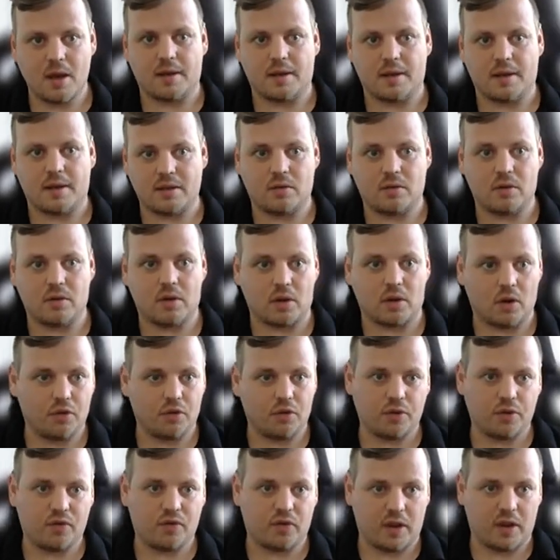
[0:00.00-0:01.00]
That you can
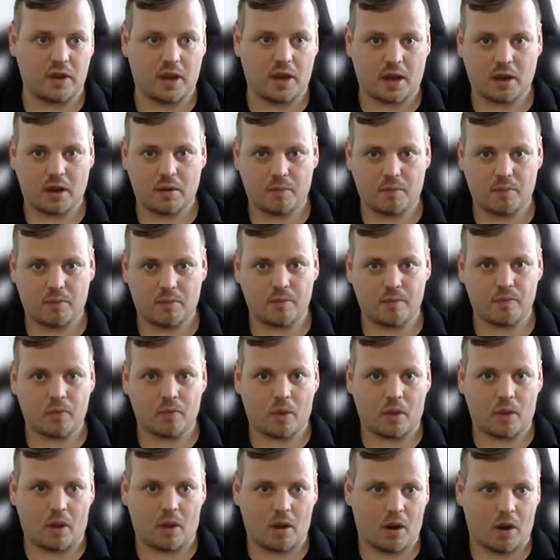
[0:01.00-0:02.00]
also see here.
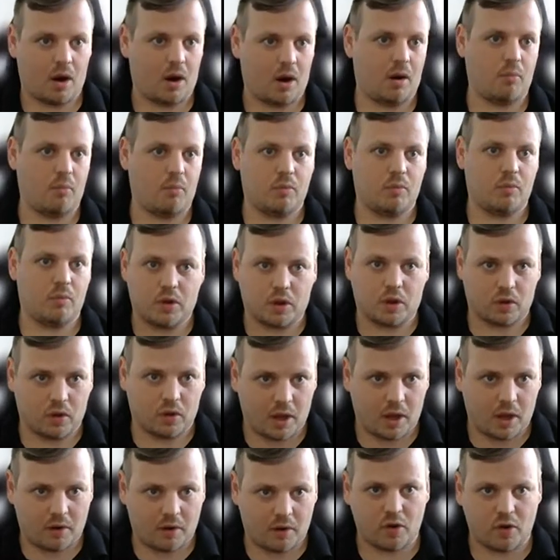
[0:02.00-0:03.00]
You can,
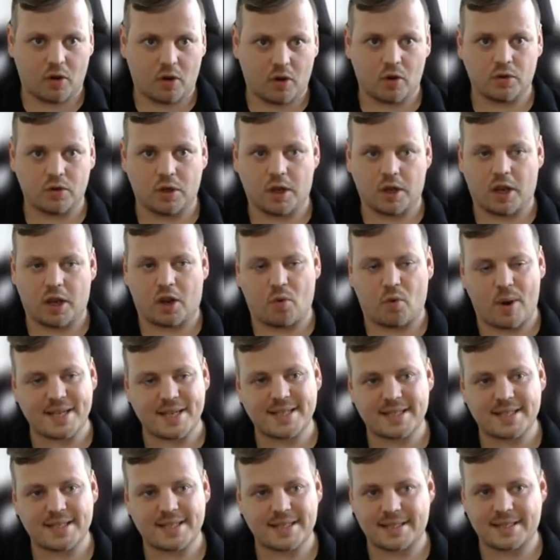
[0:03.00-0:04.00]
if you go to the
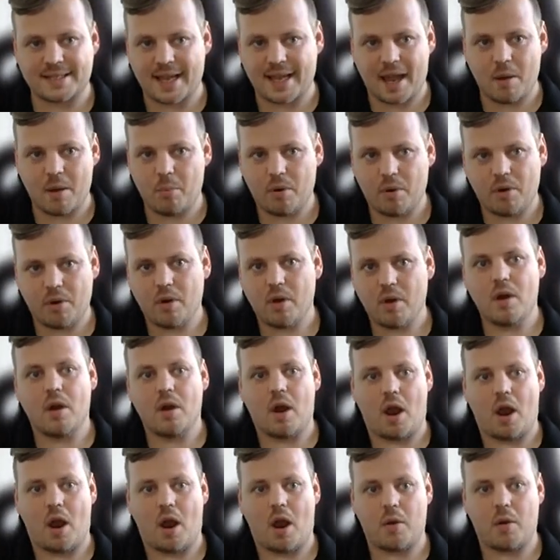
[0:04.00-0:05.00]
requests tab,
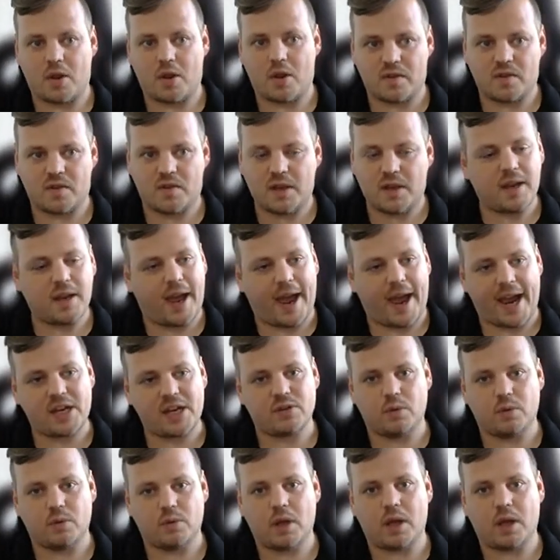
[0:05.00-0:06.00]
you can see the
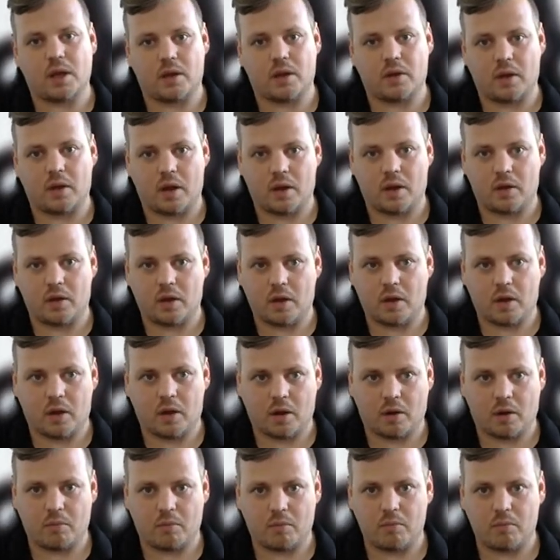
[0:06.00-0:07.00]
actual
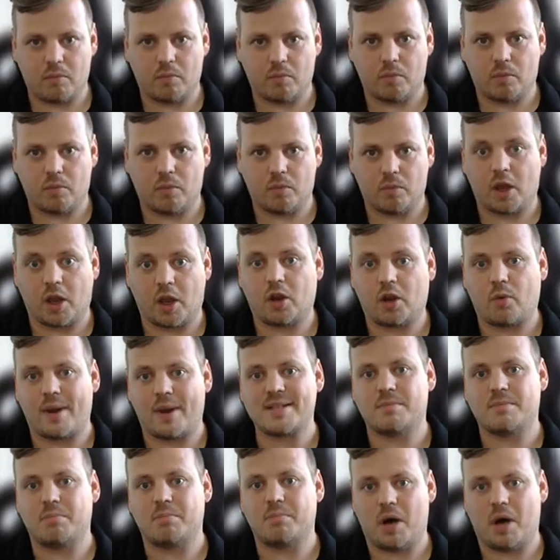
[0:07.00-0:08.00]
the
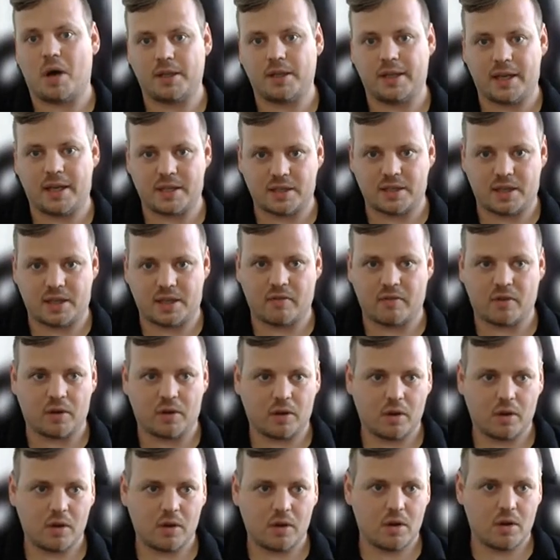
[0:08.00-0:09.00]
request body that's given.
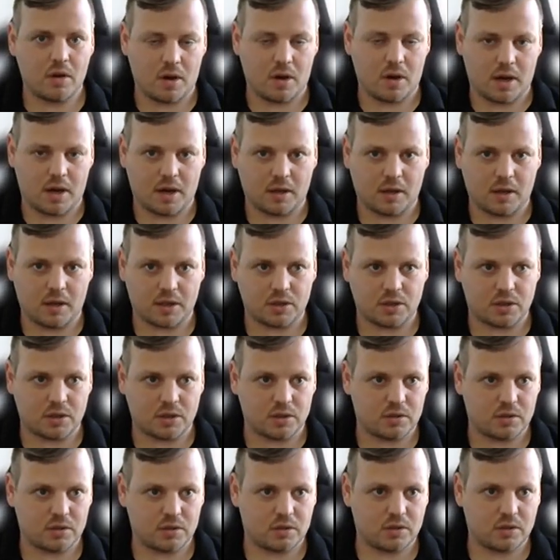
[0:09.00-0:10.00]
Let's
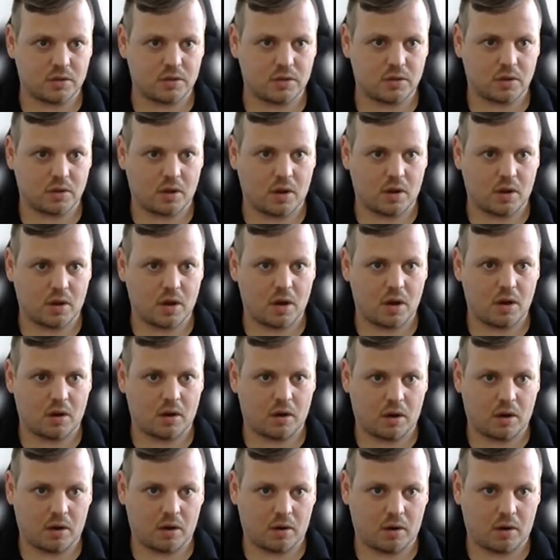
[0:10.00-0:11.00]
just
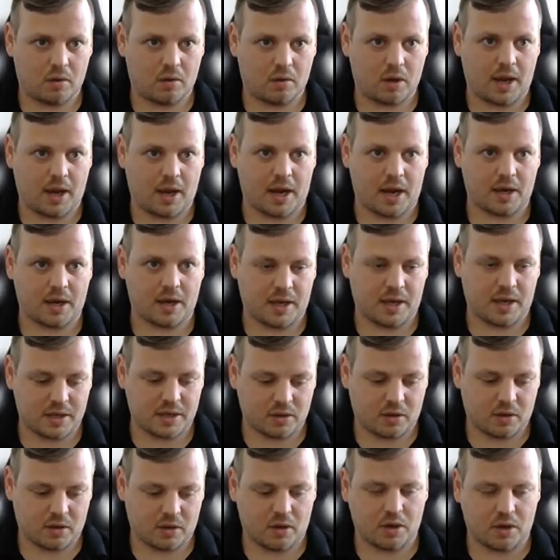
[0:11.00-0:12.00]
get it
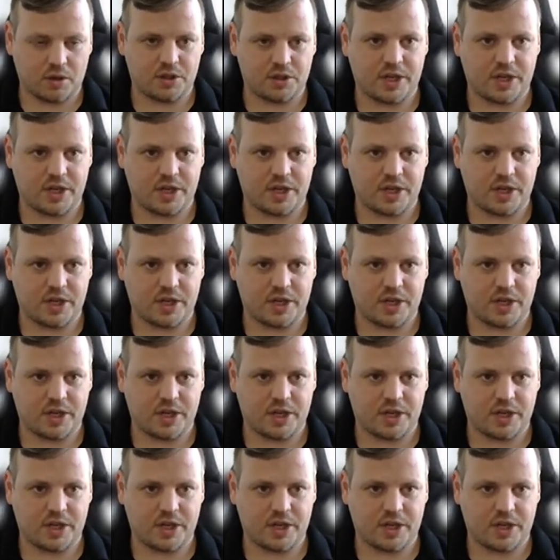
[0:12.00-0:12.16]
as a raw